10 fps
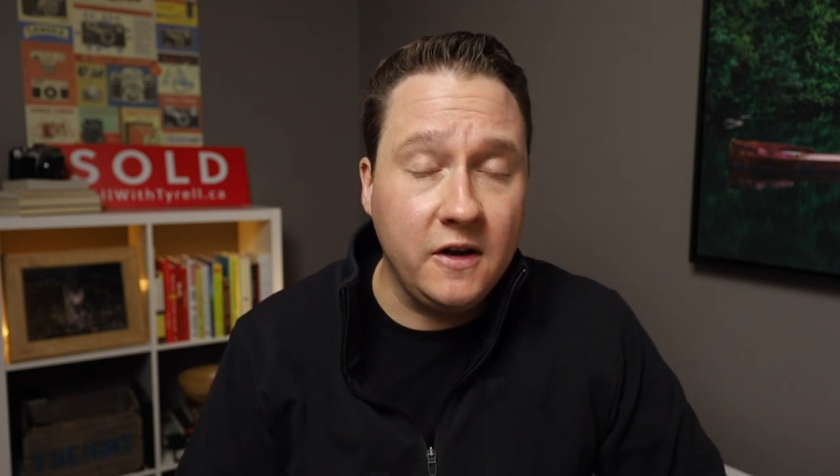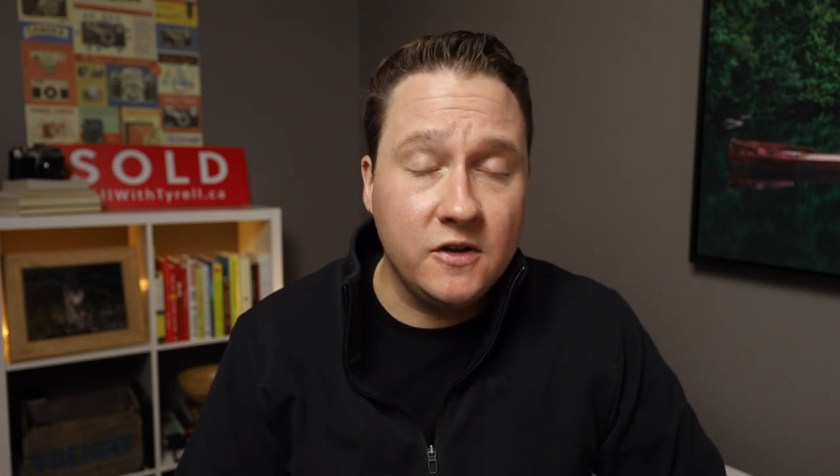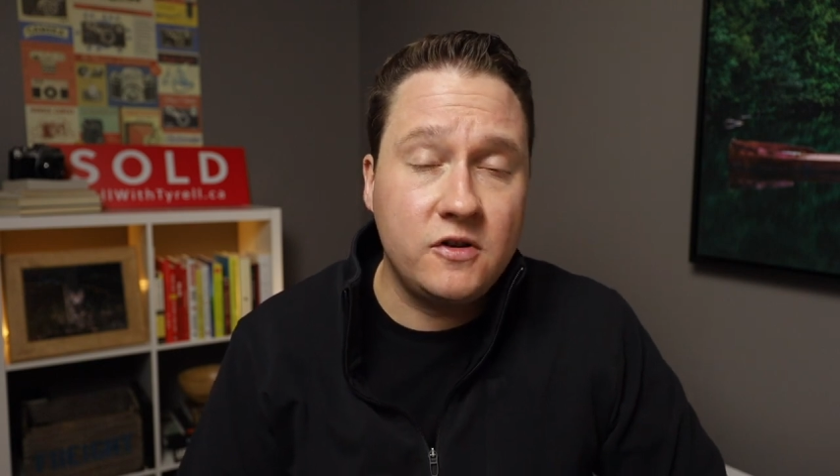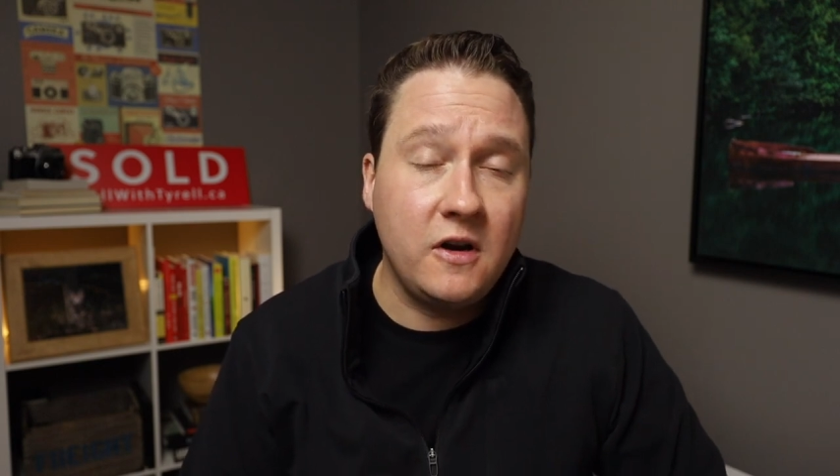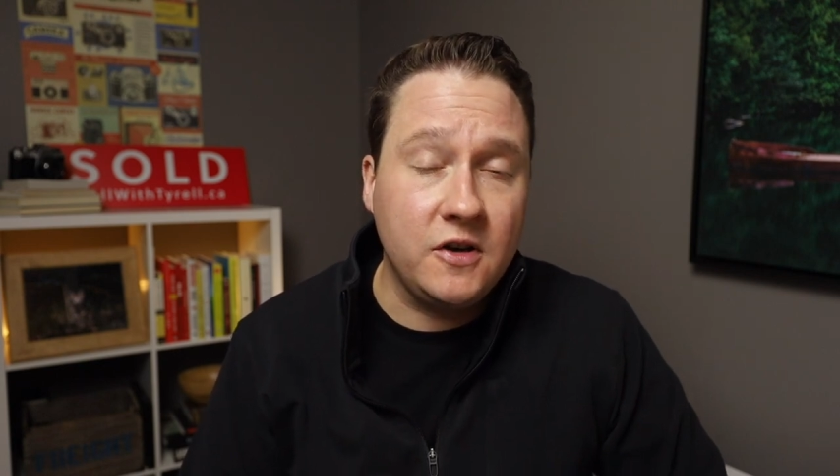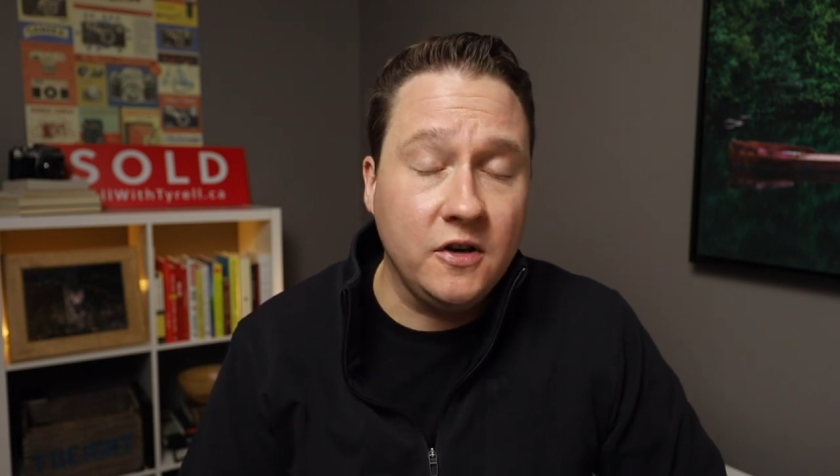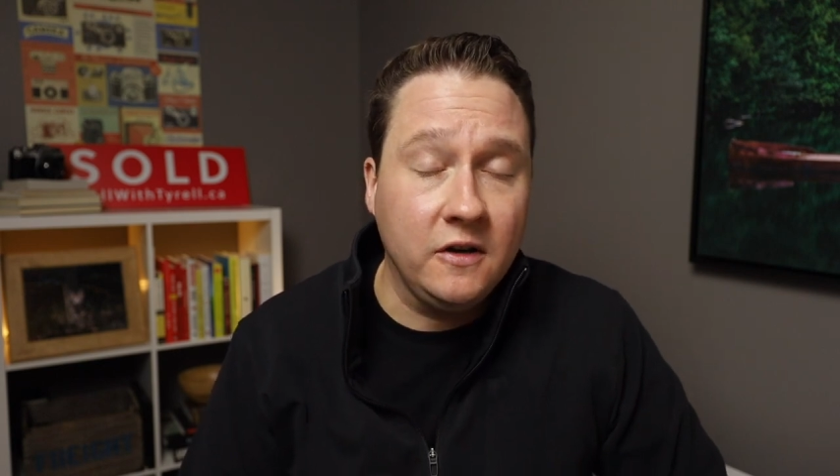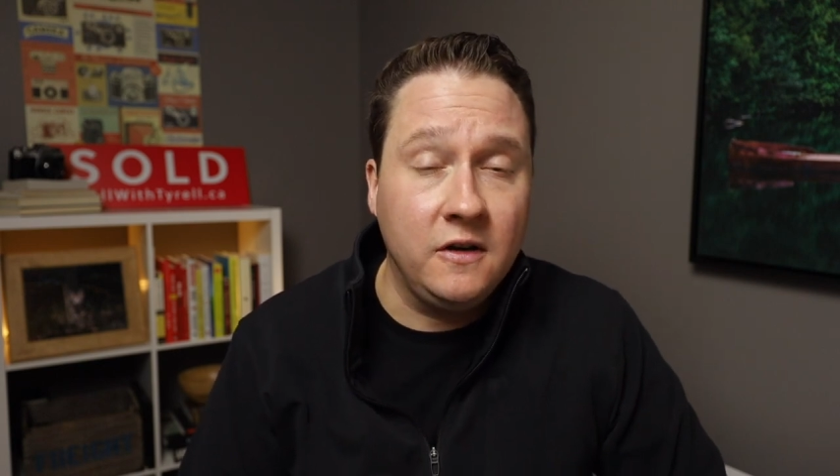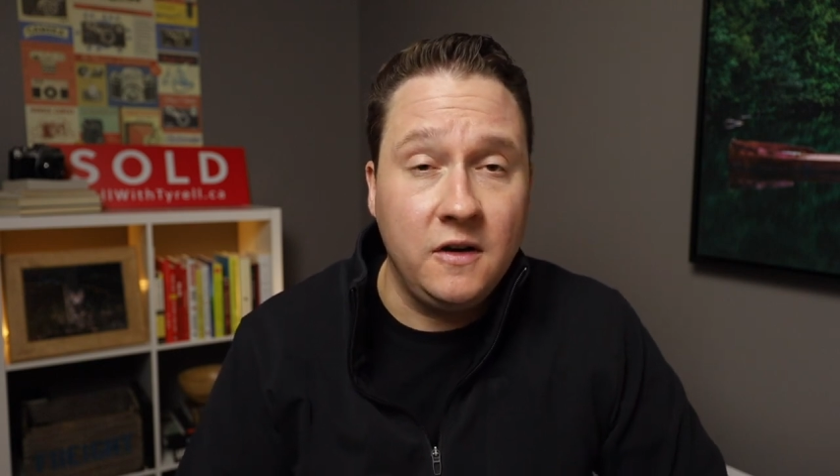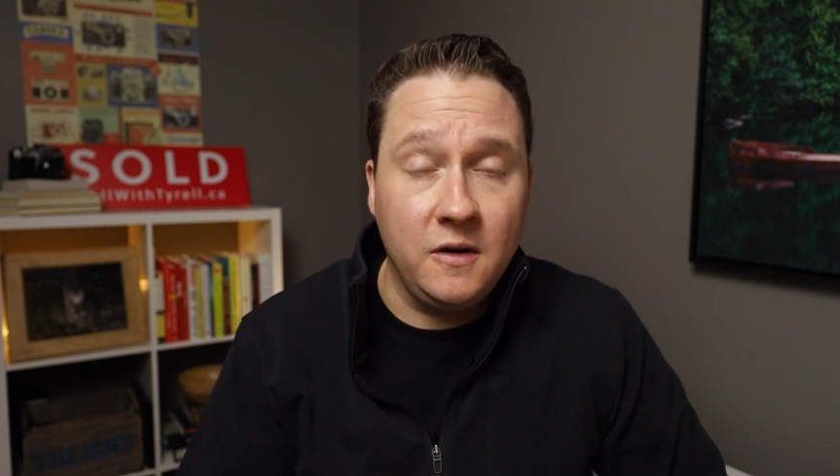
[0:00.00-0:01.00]

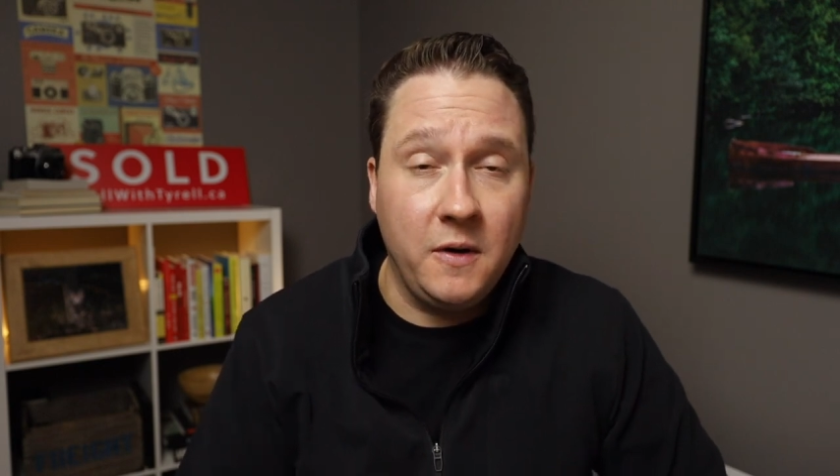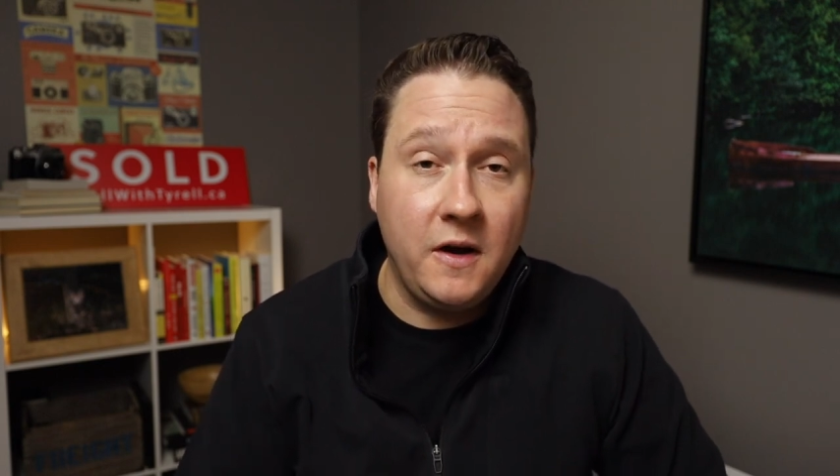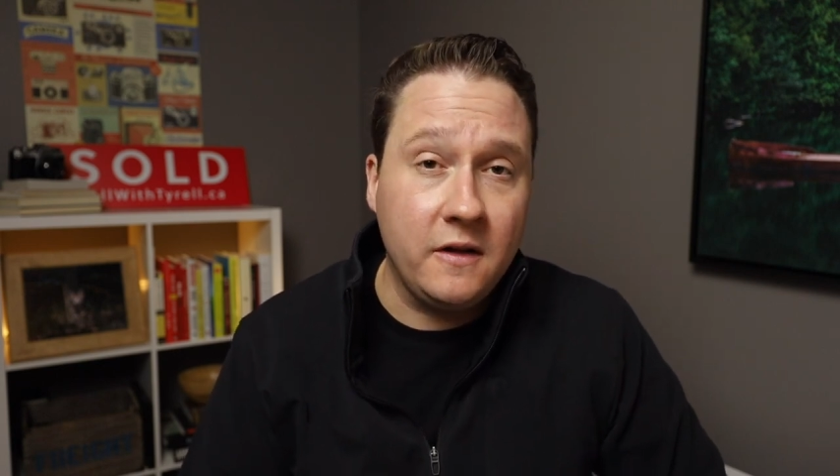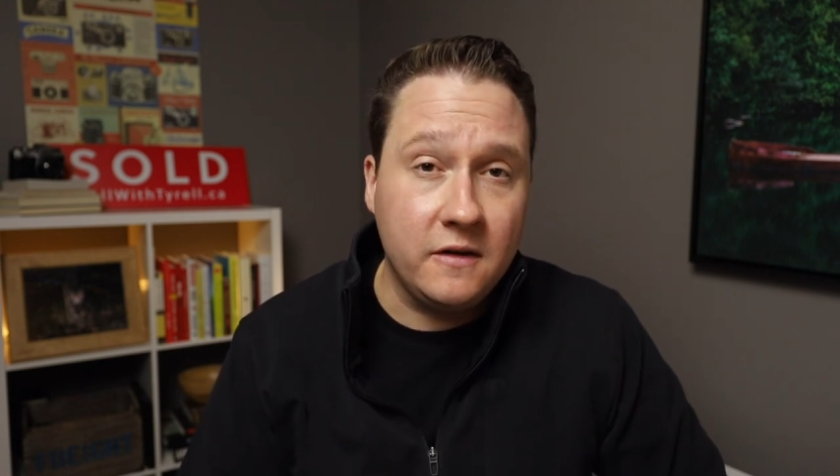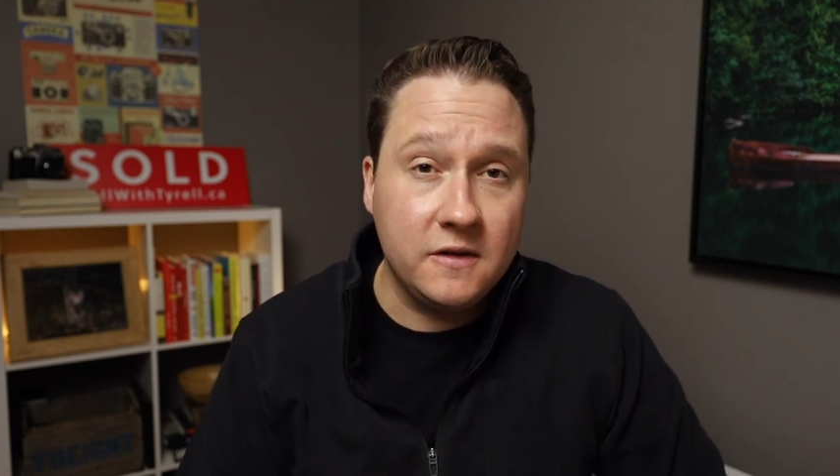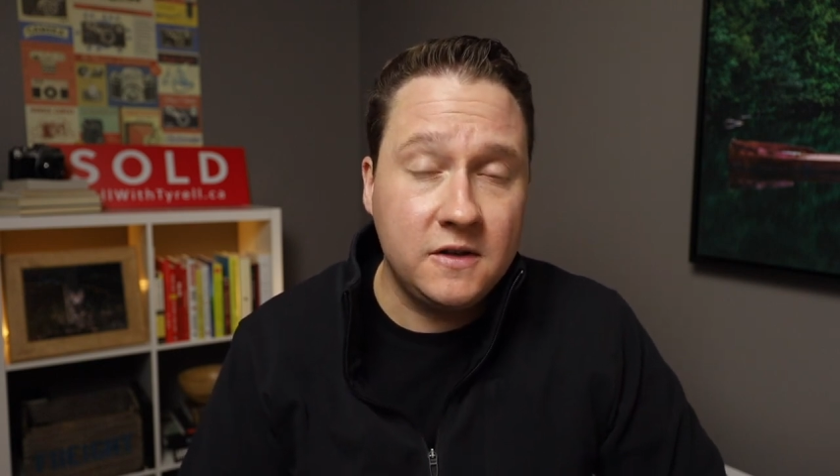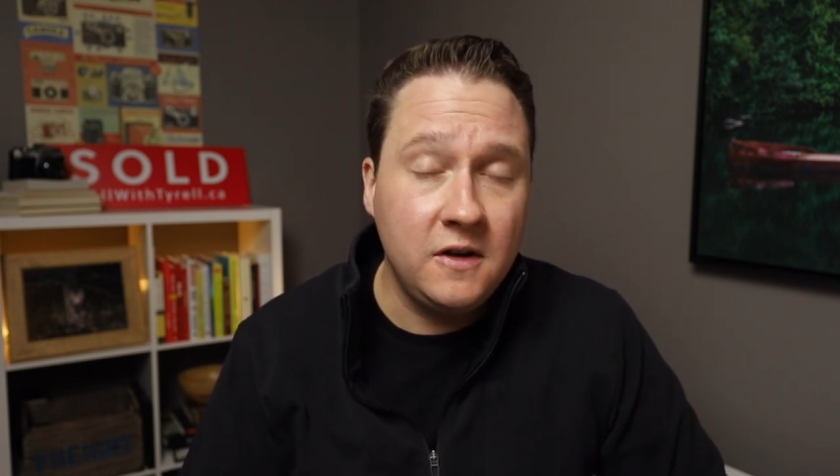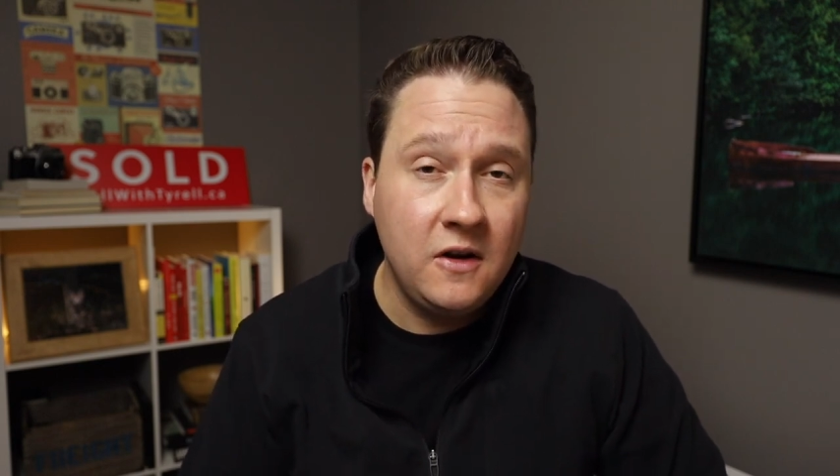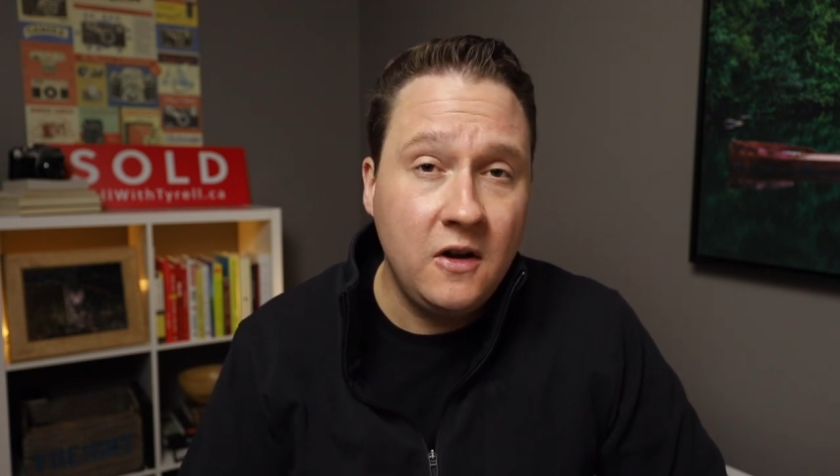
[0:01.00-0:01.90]
construction, among others.